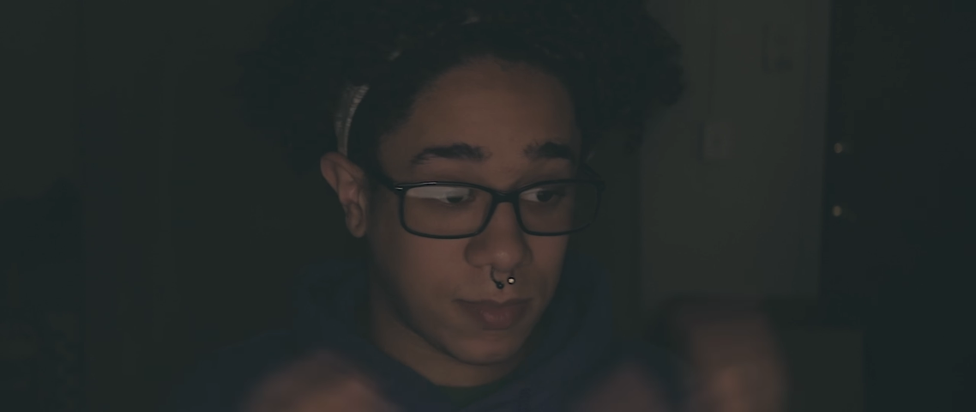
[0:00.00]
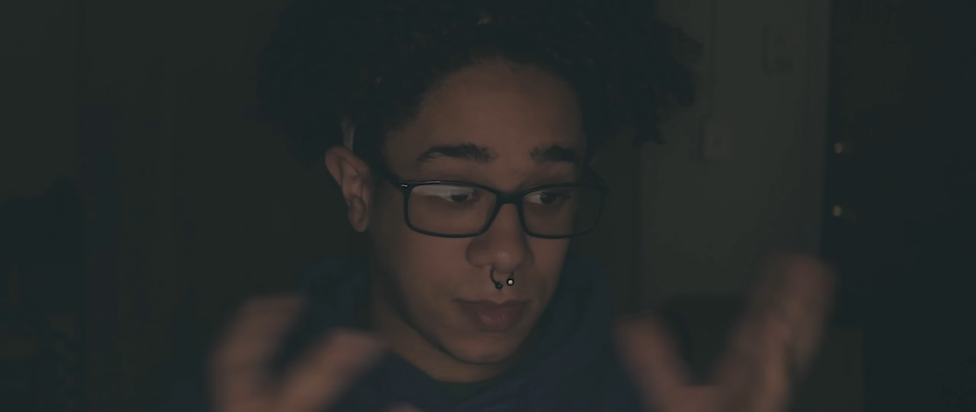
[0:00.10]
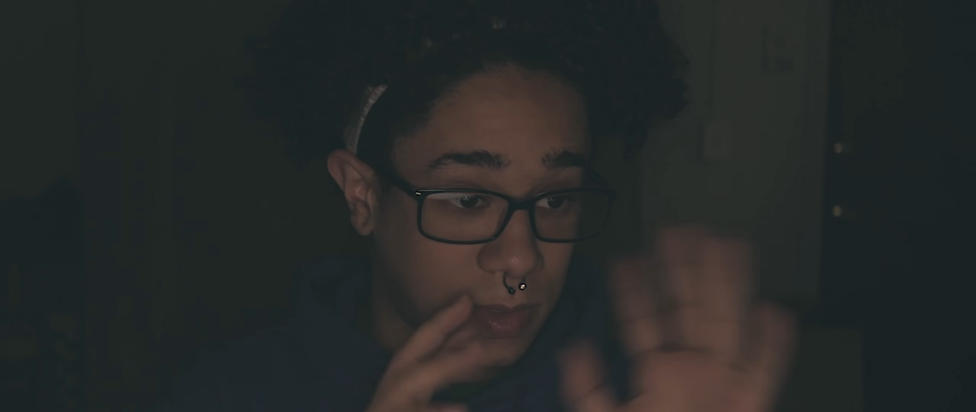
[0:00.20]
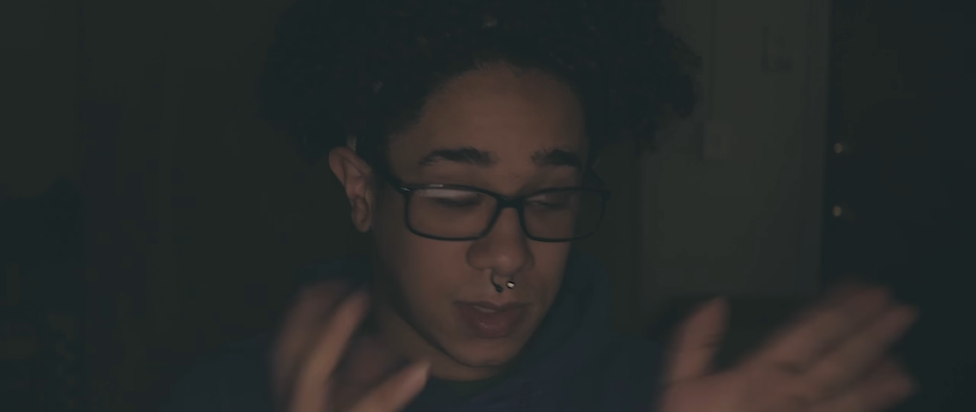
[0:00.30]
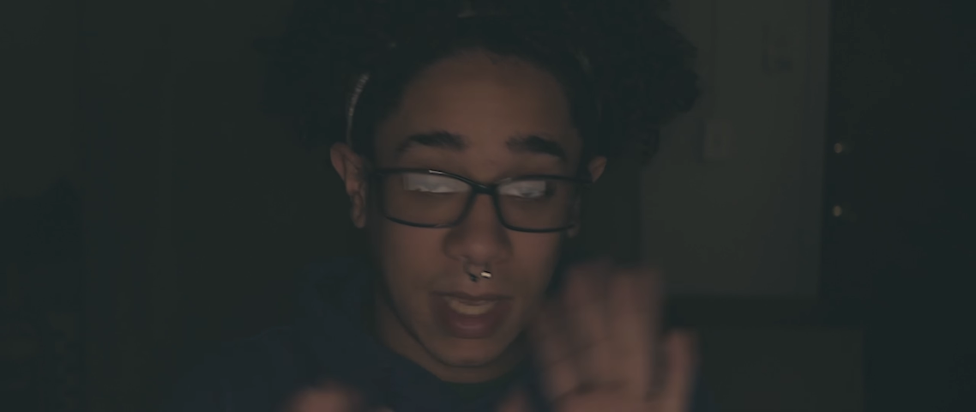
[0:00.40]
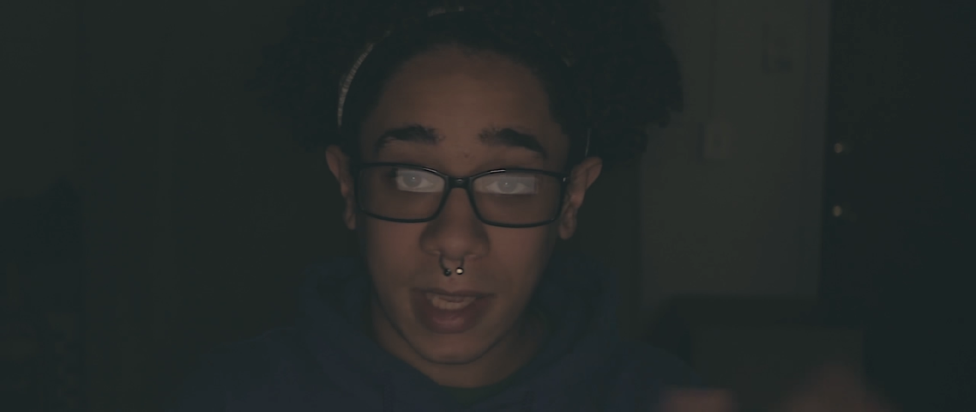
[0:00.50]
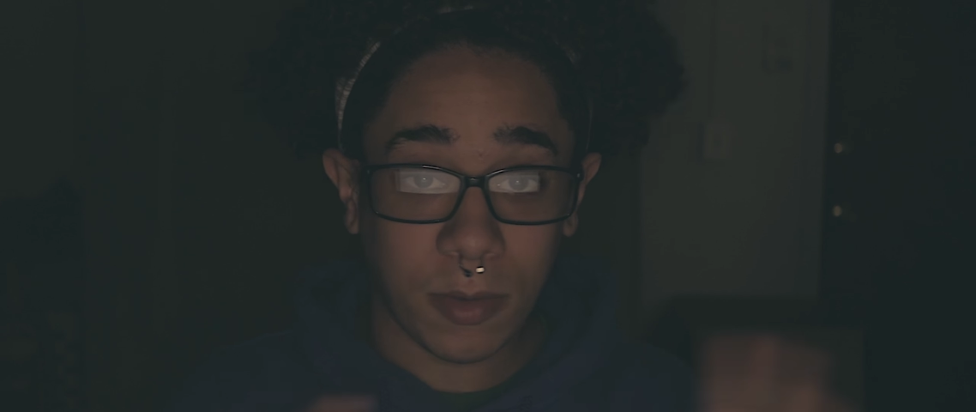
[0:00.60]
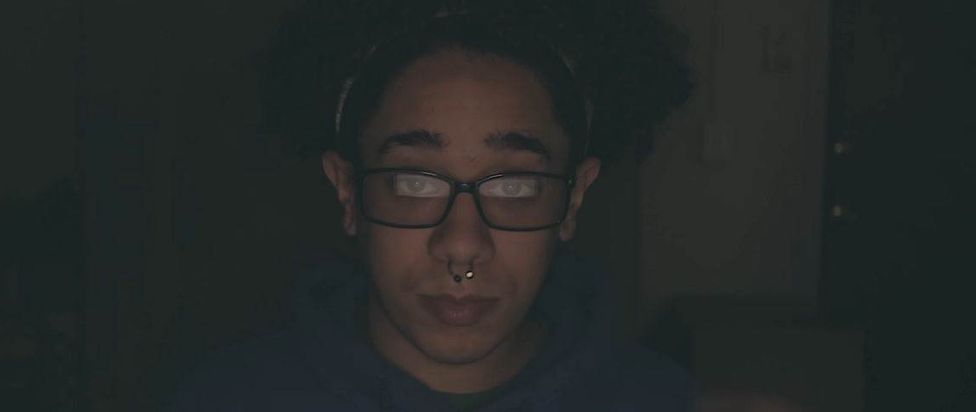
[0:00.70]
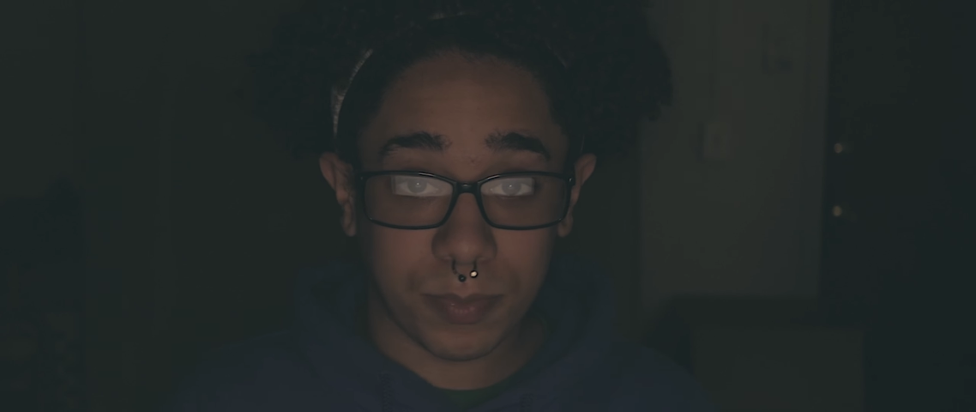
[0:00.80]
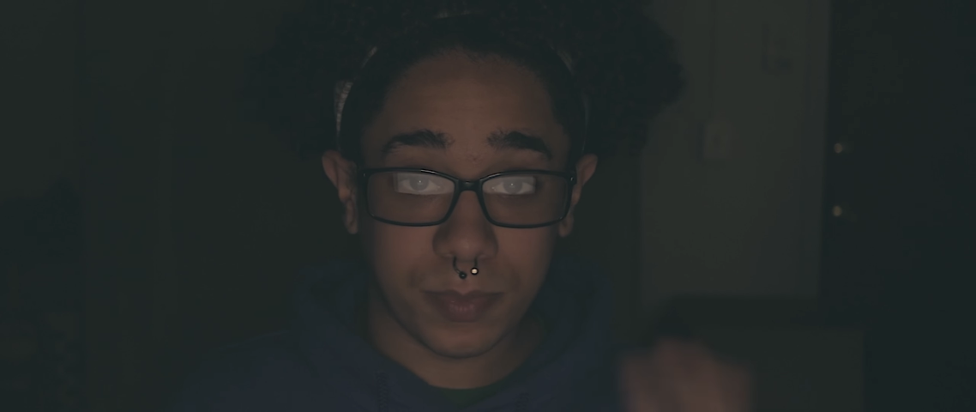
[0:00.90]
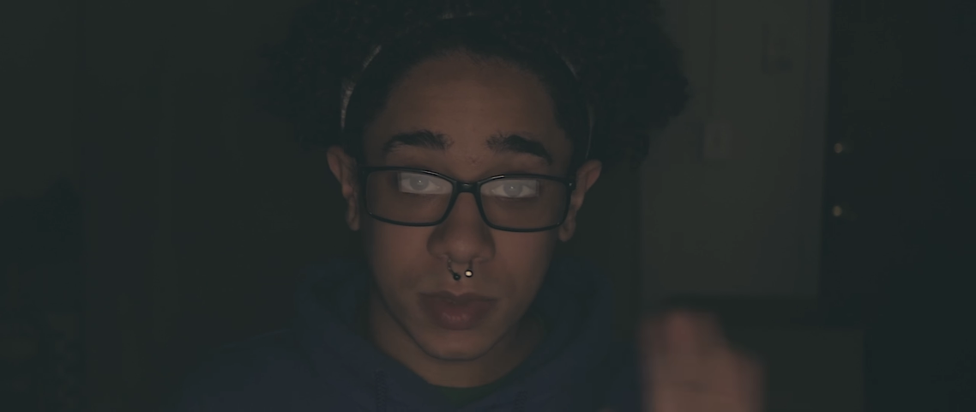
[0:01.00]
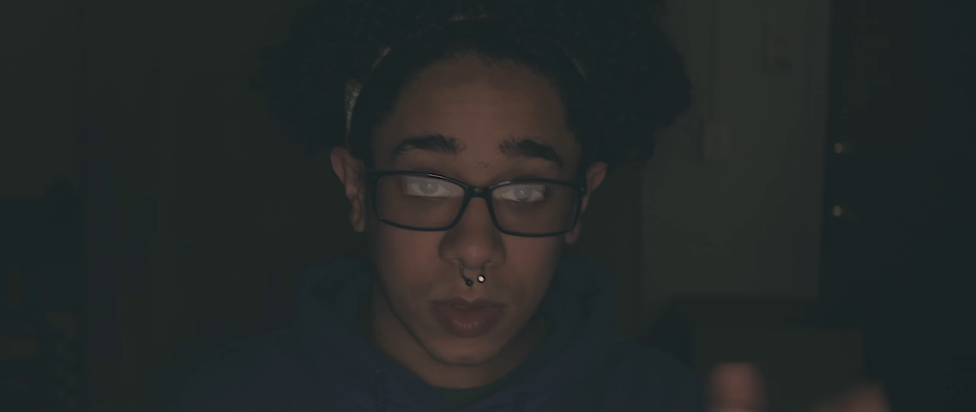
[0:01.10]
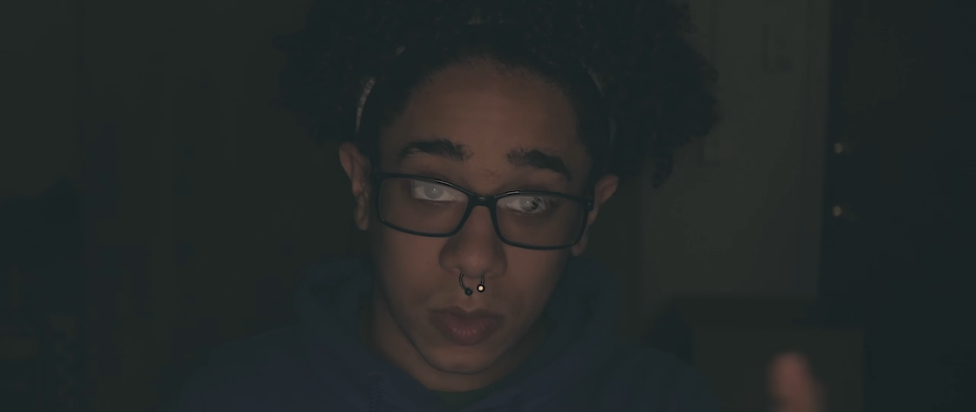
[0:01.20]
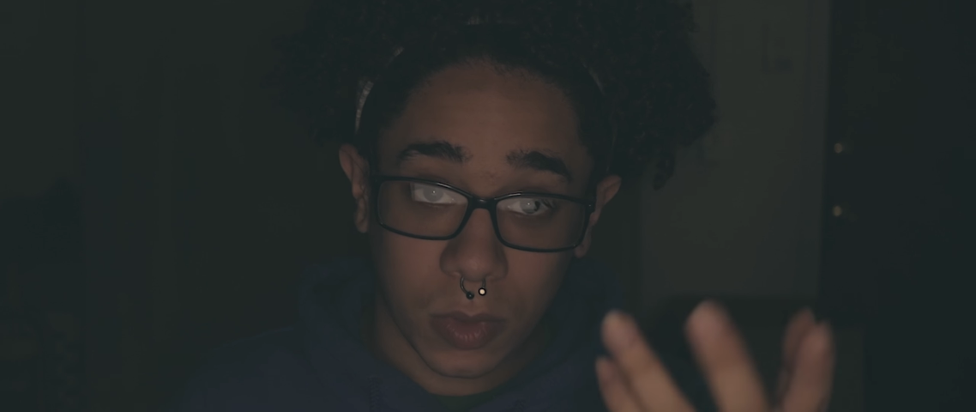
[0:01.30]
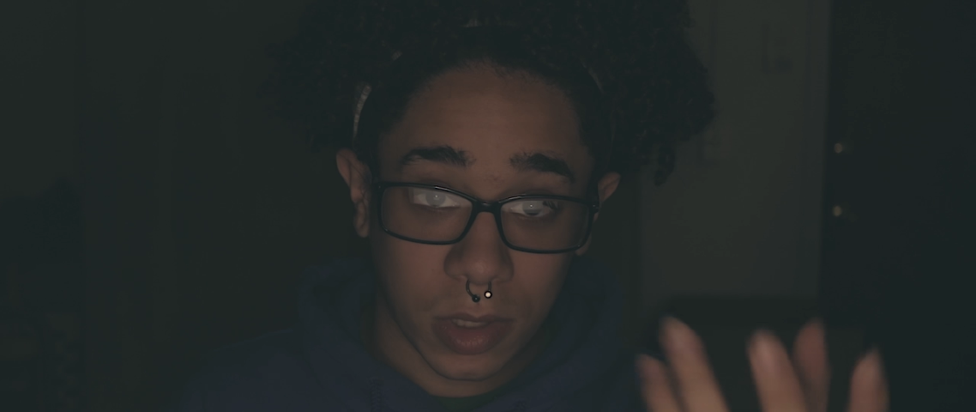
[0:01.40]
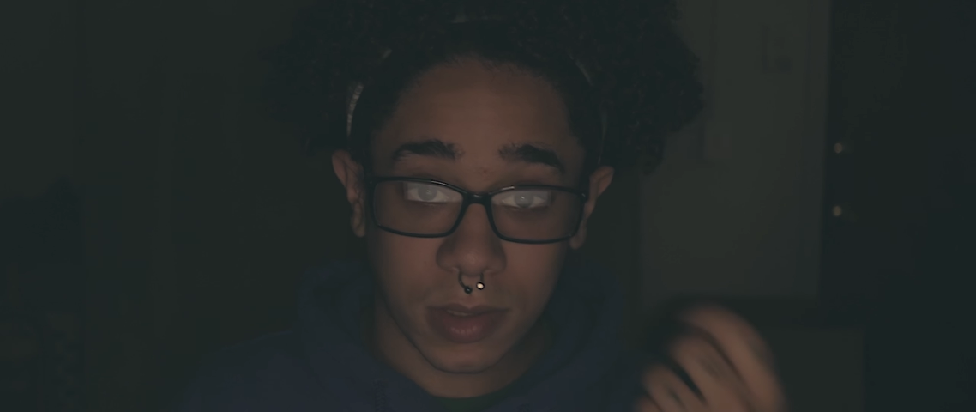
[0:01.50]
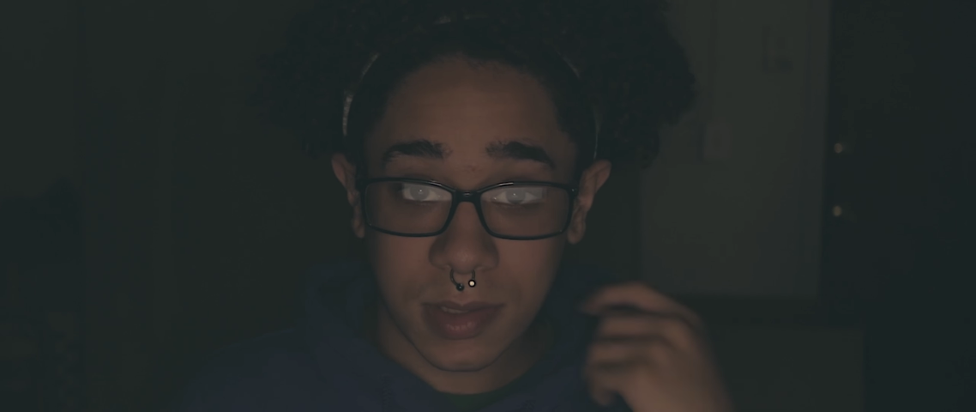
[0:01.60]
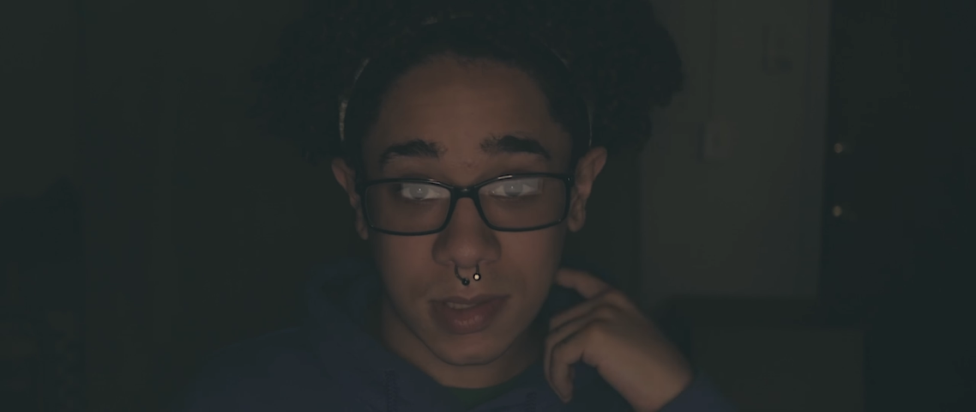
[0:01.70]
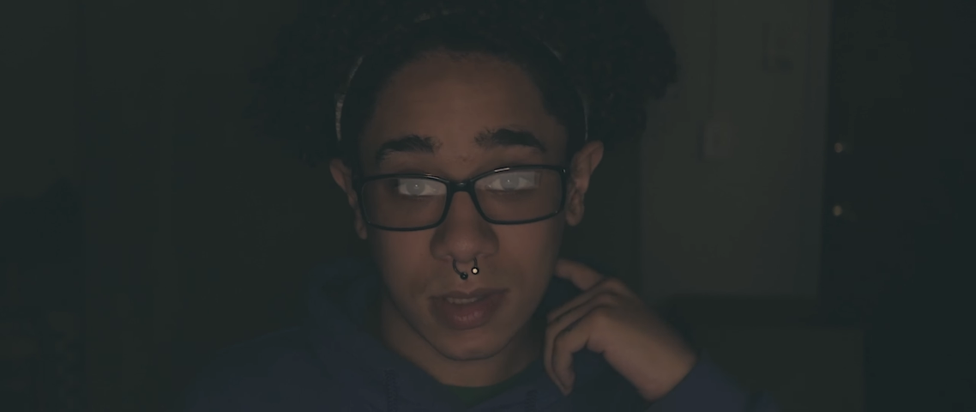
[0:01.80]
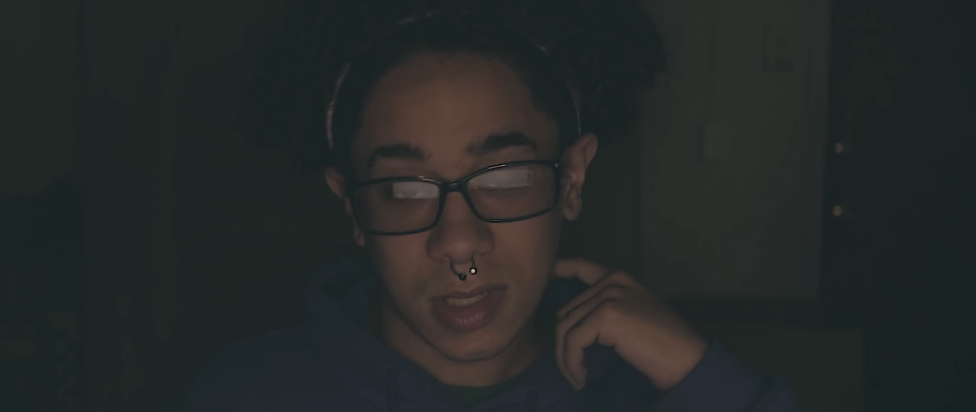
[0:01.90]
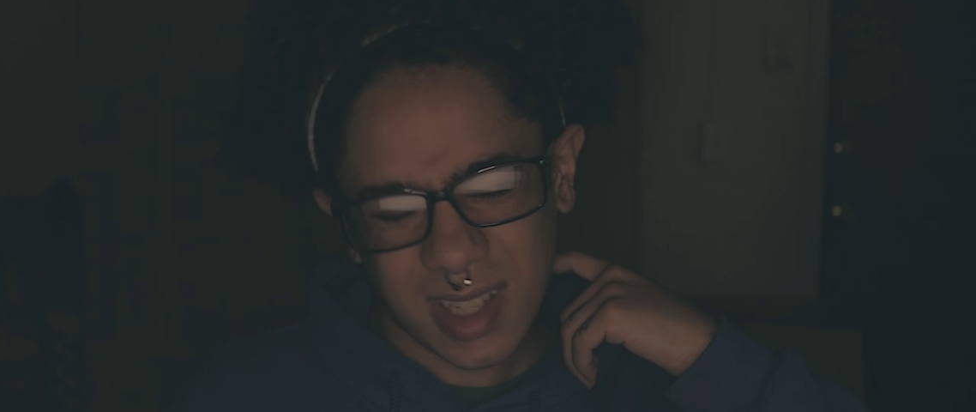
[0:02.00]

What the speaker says: say words.